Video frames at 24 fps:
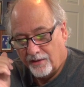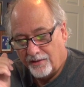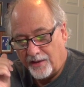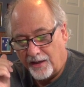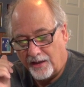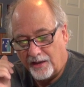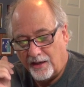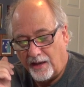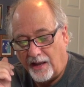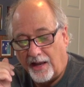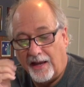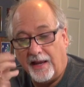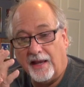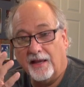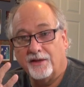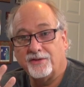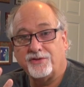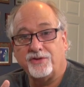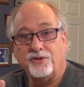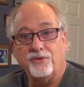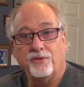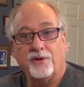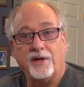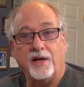then it
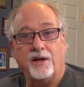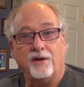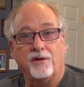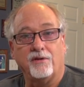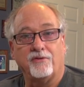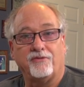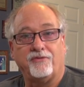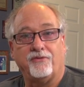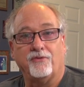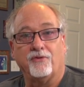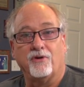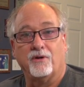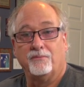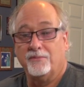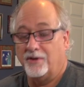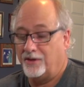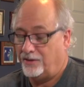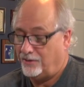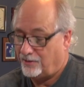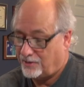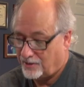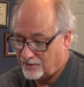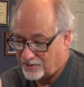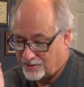hands you an error form that
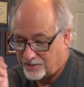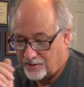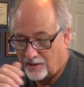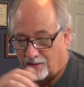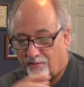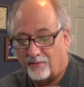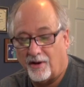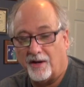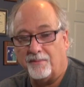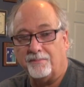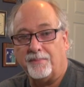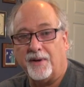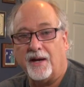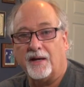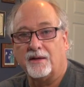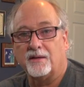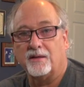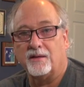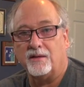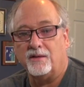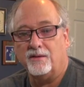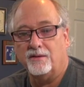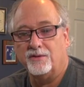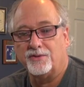you can send right back
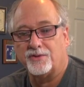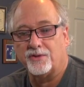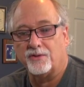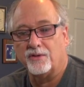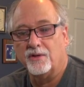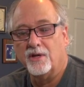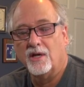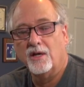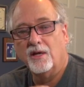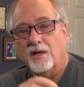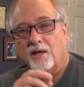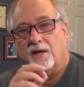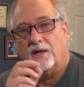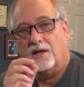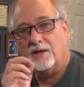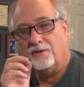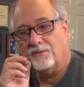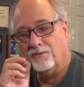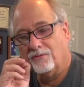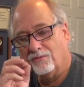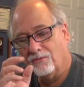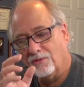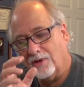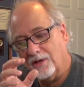to the user. It
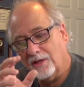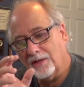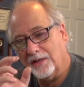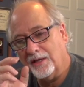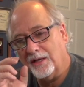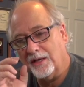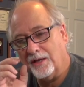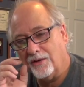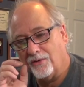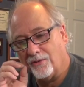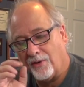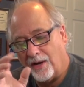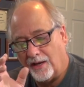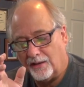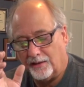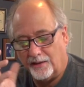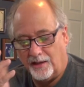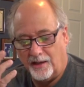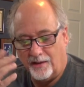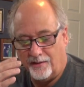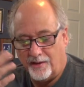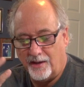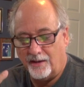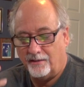really
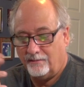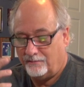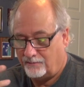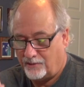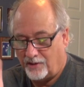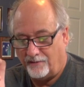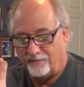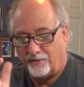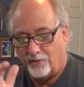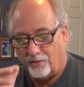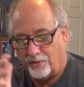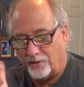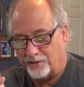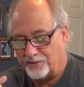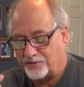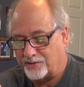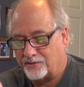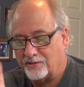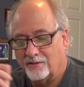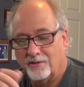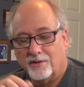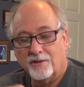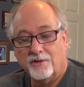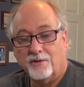greatly, and then of
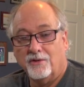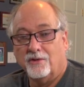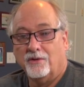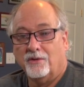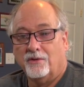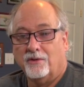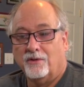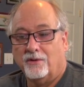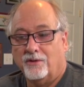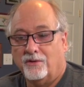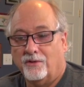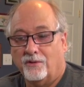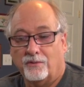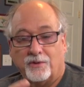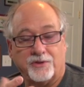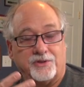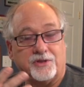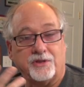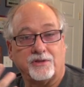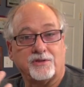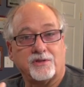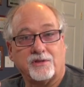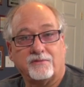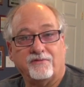course,
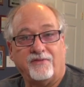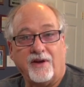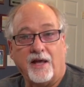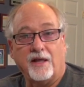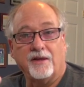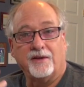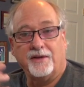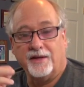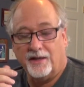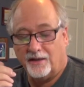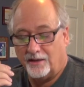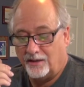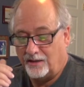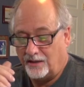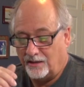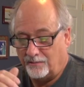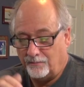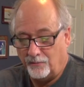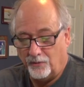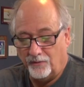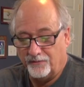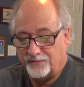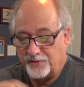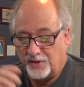once it's validated,
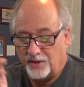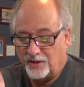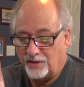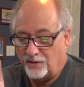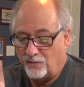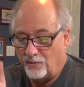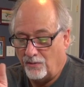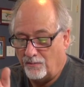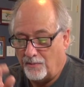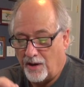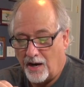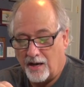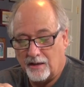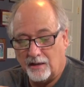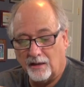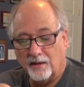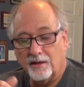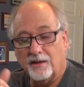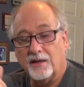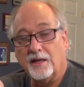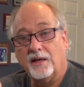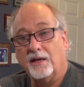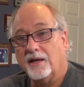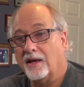it moves it into a model
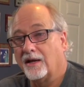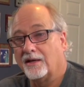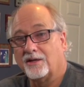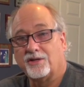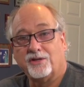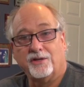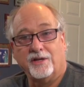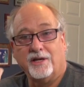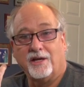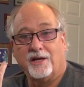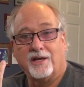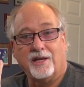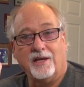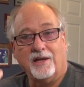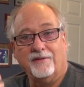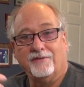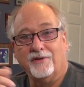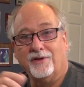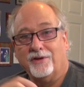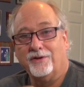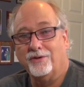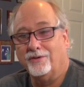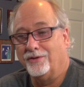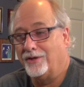and then actually can
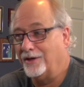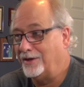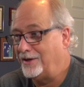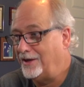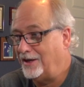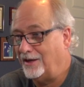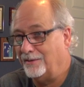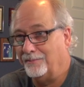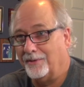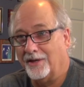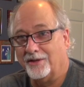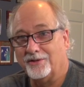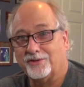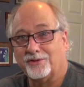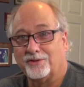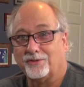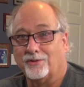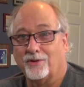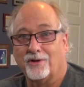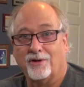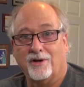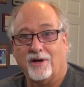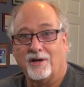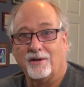even do the database
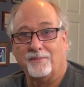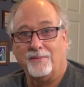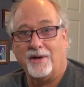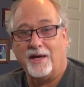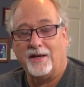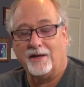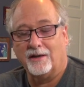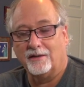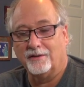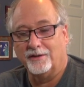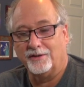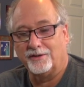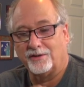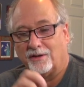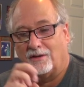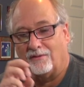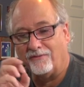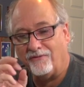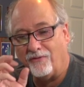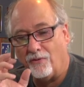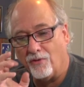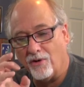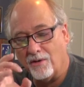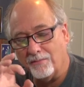store automatically. So
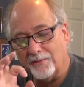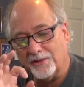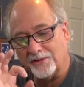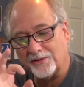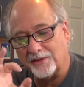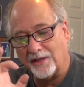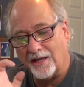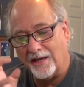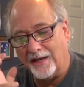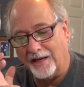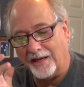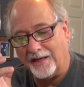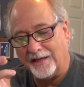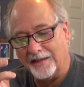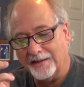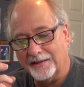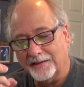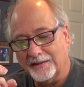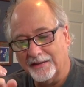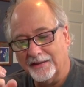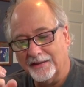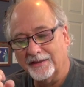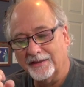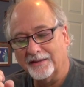the form is like
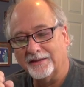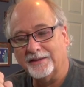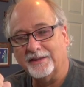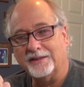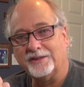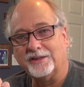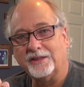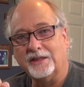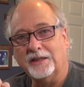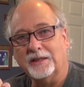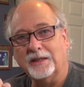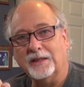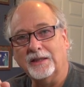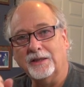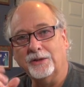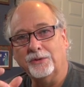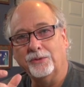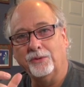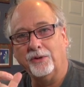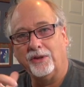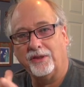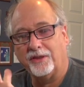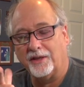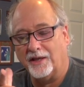this
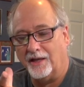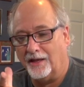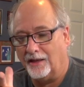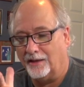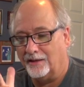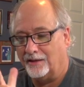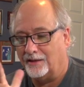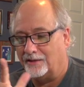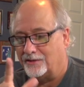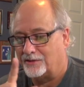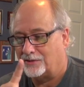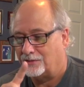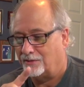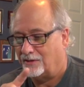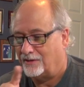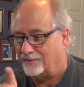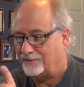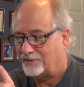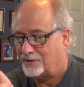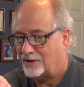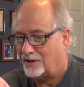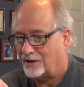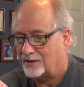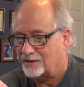glue thing that sort
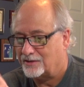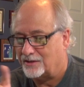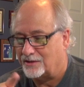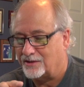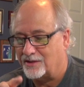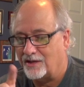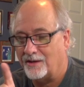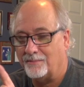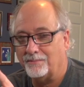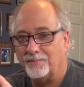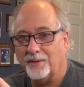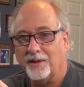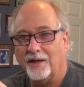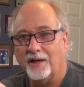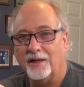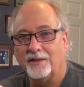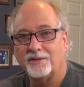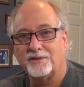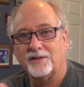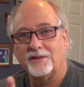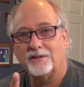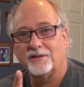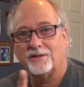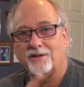of talks to
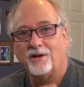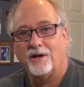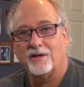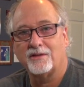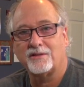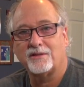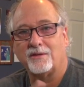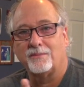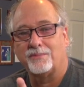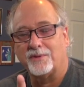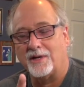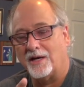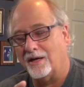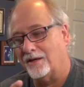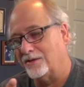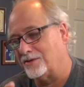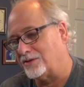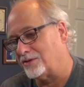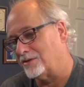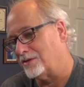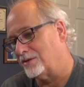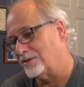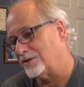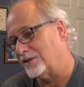templates, it talks to
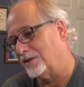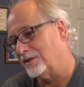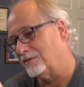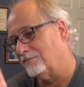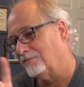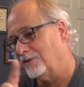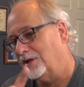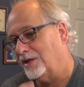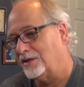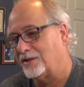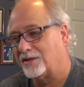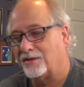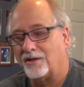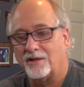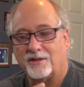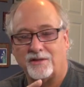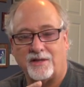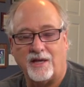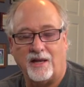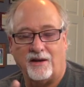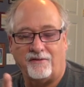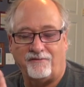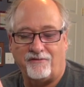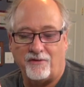browsers, it reads
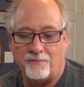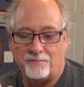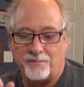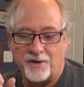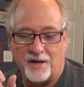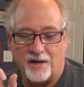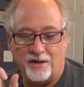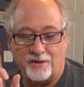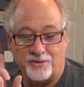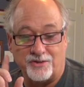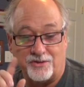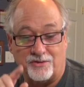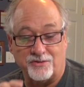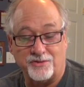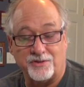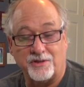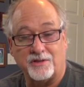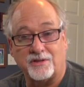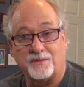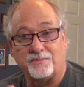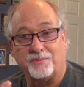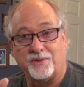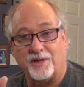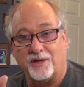data from browsers,
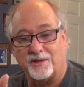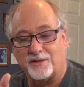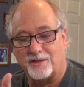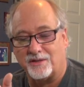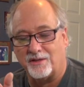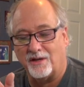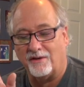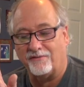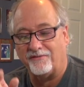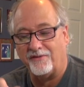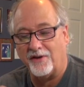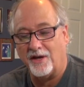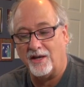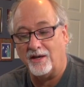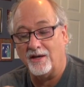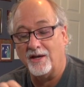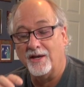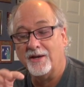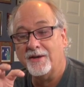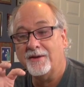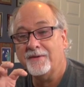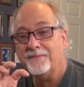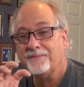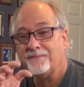it's like stuff
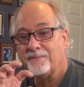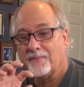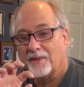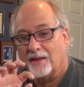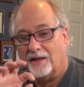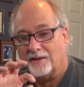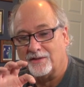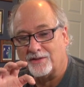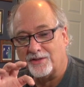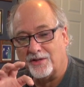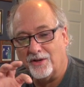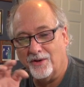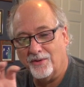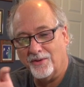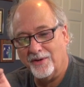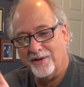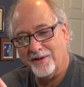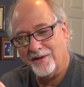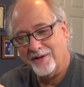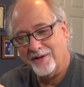in. And so